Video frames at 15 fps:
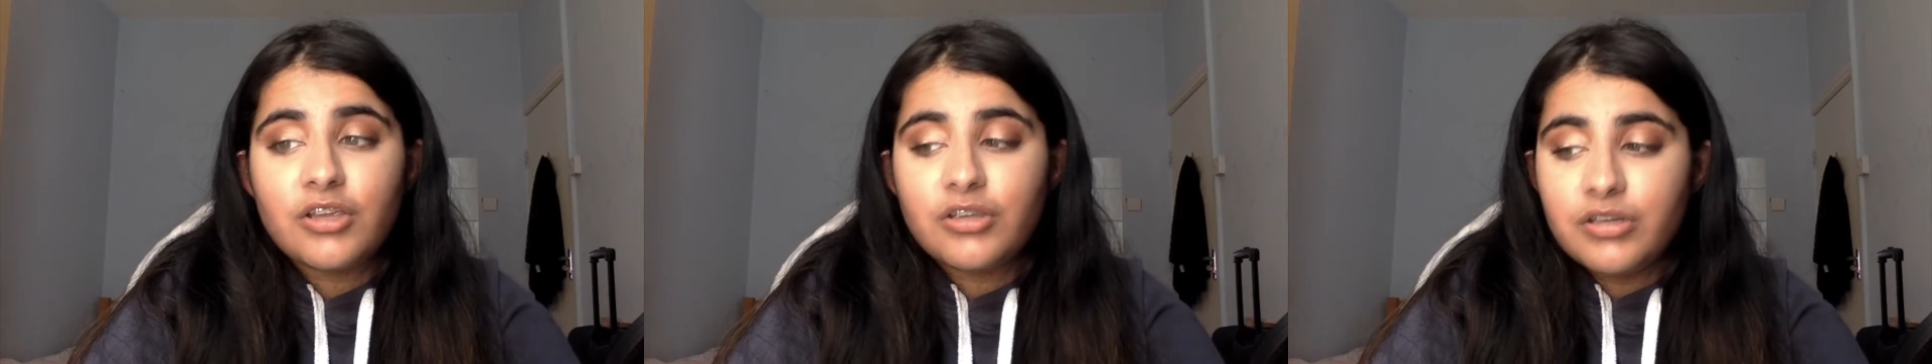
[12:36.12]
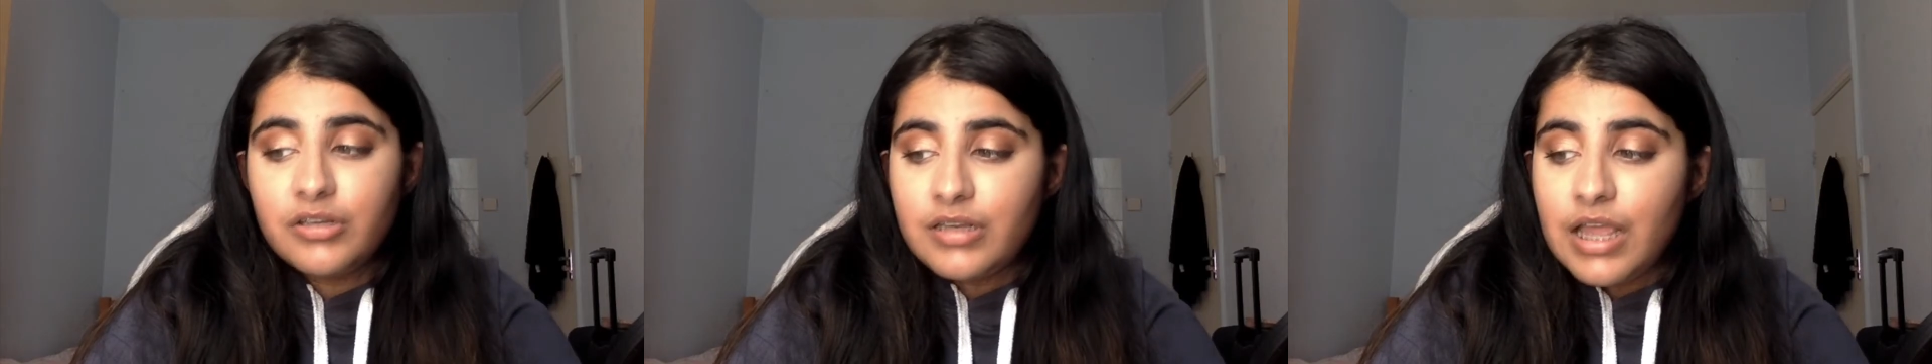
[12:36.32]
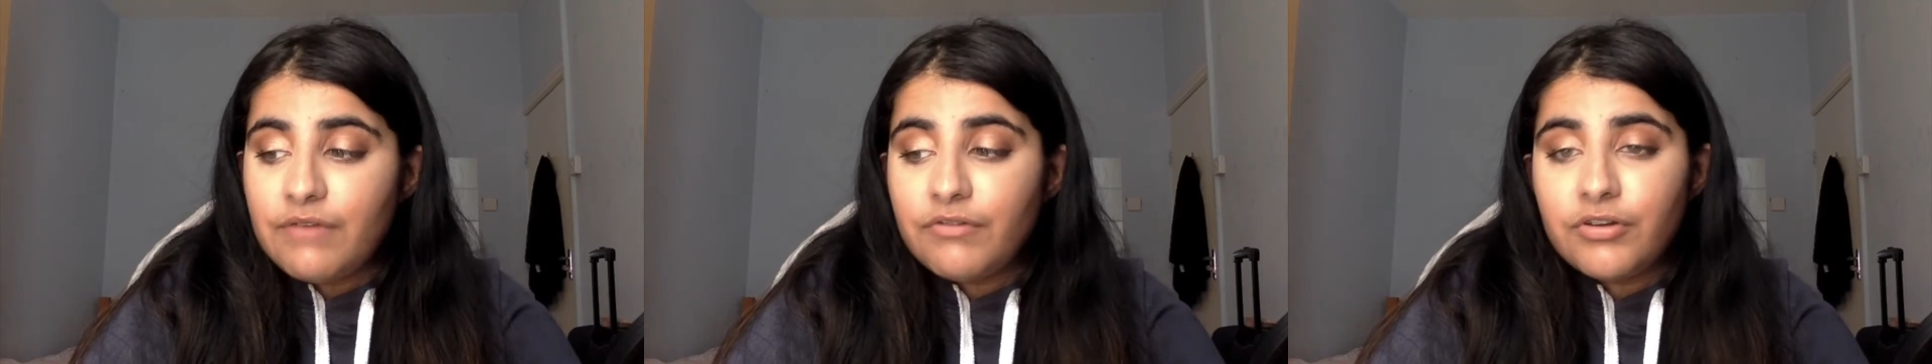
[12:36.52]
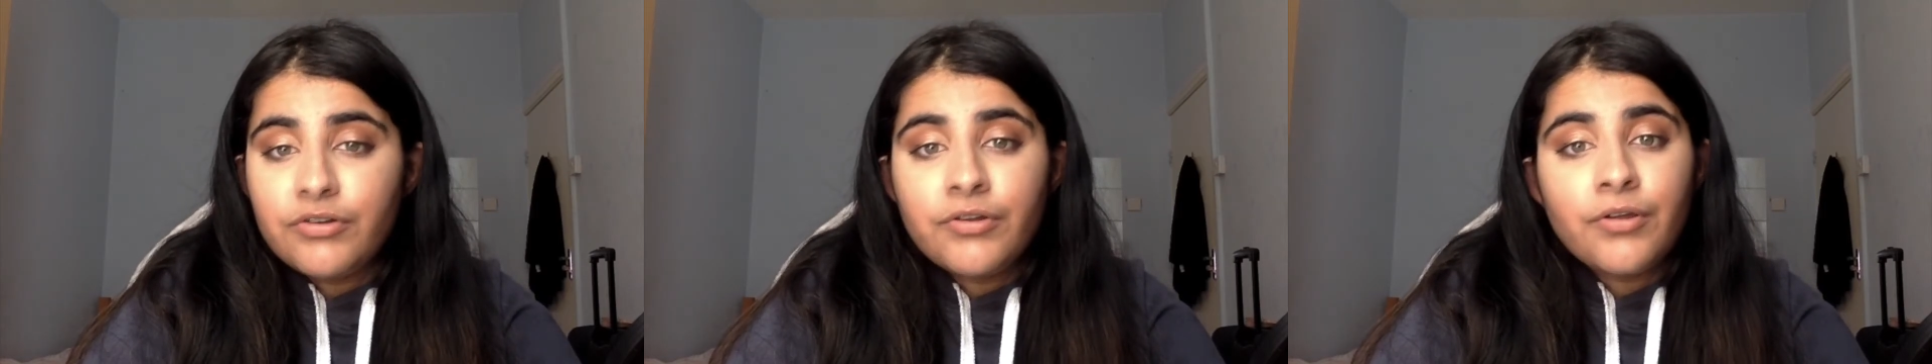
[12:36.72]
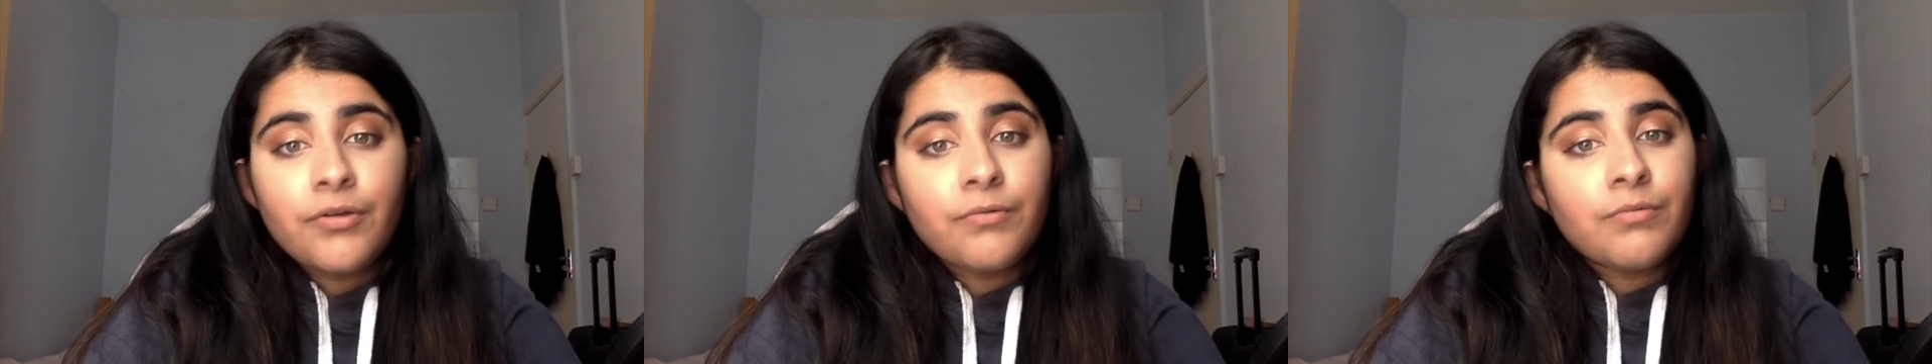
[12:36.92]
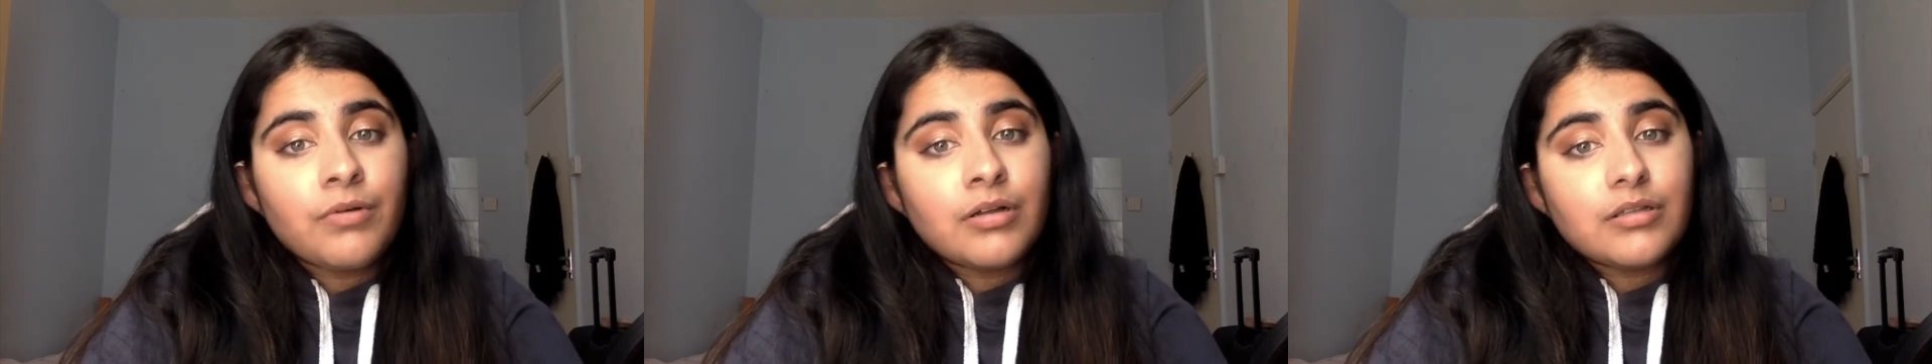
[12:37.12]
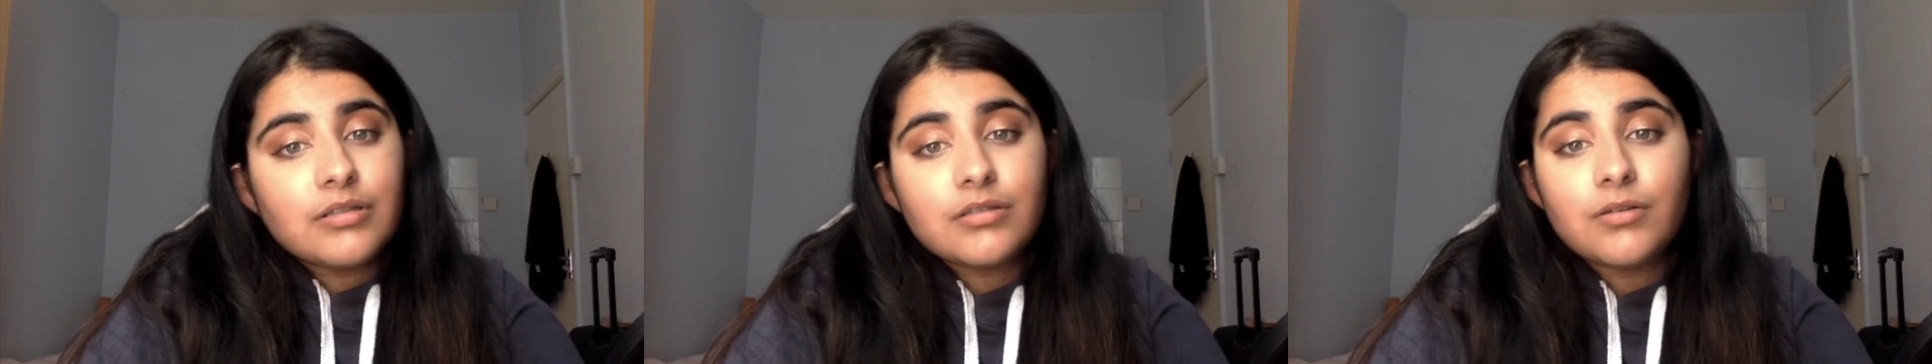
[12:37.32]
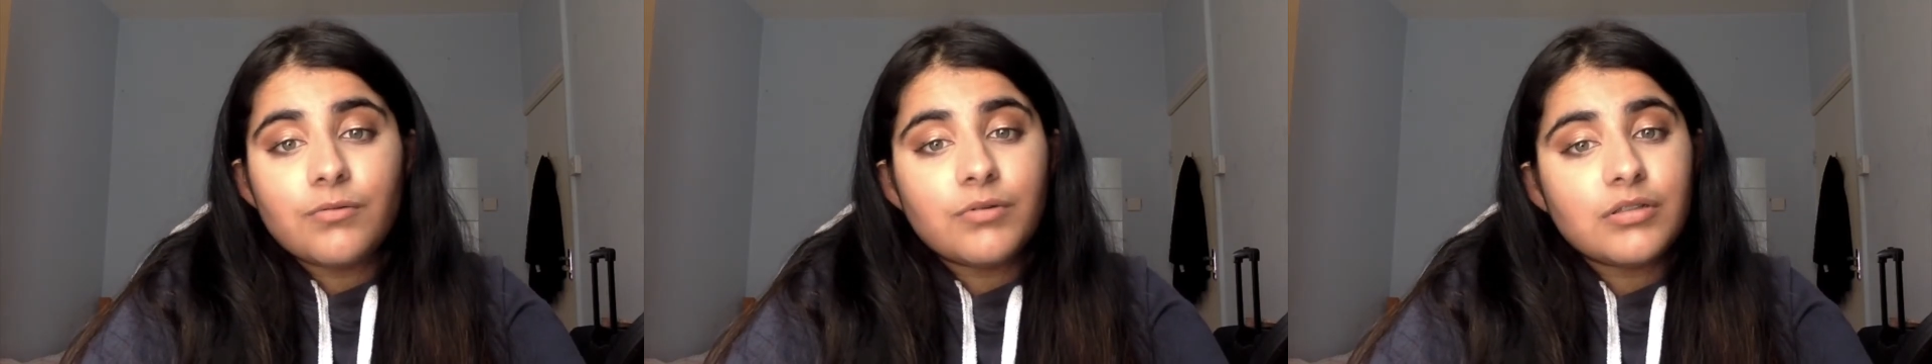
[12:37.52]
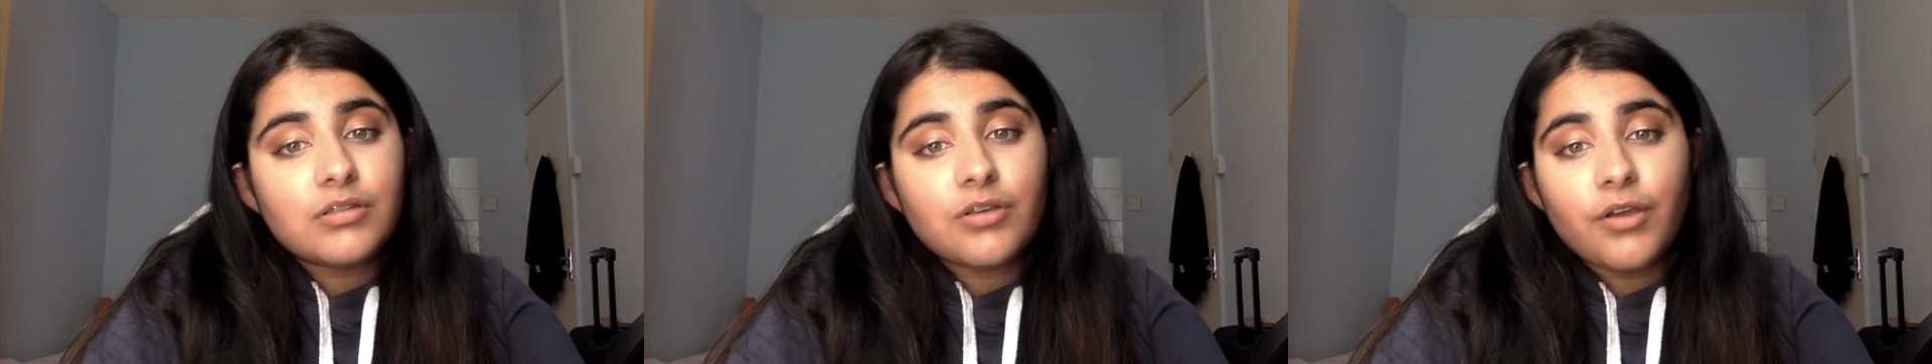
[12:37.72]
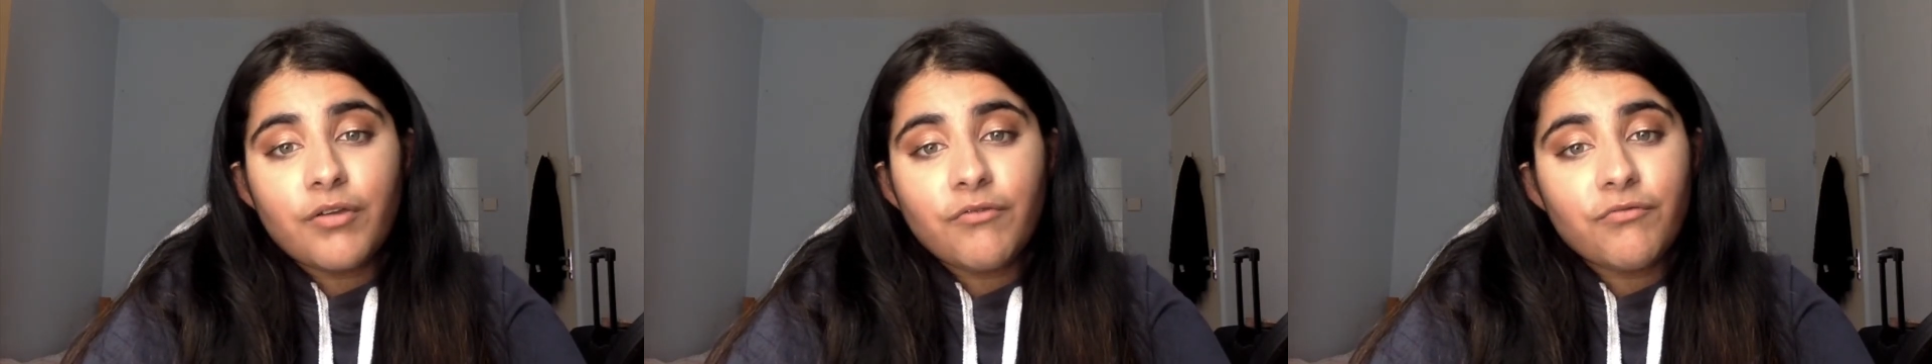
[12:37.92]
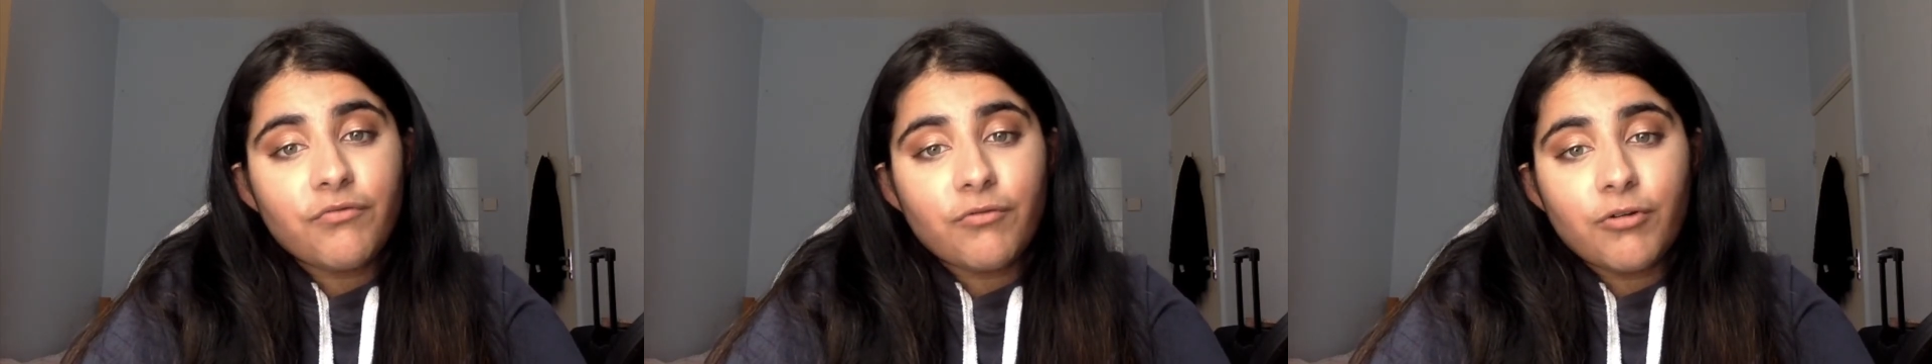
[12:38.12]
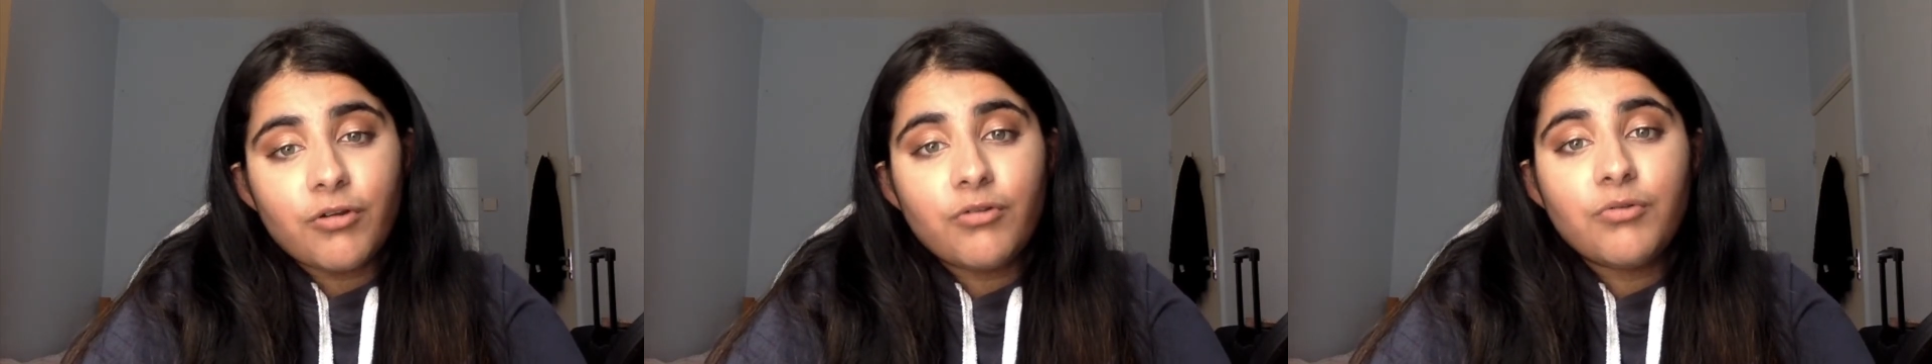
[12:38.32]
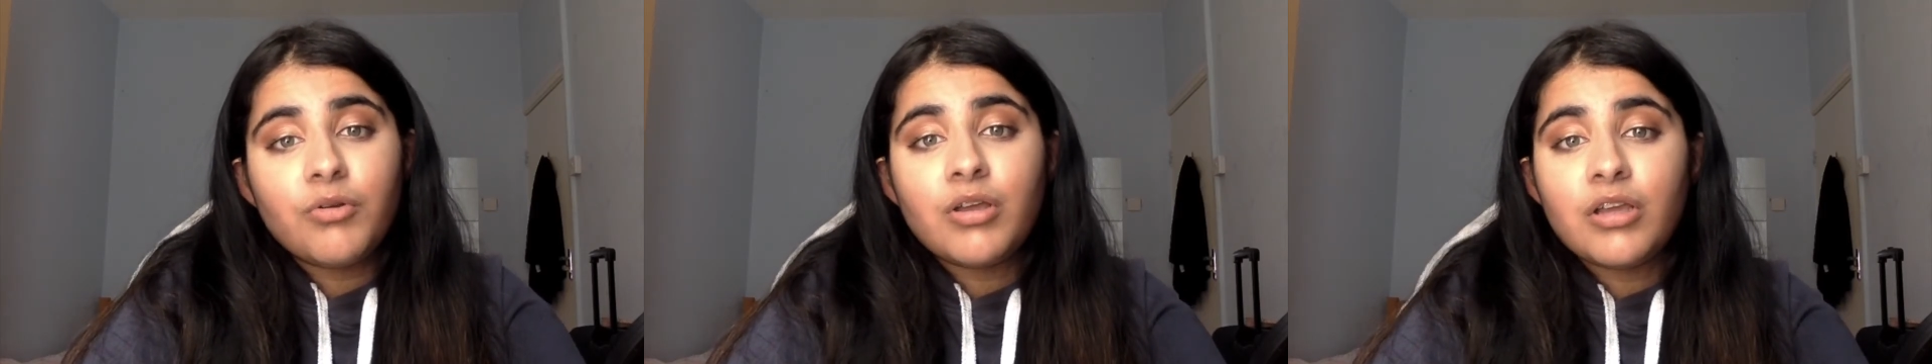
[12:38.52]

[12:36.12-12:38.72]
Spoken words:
you never know what someone's going through.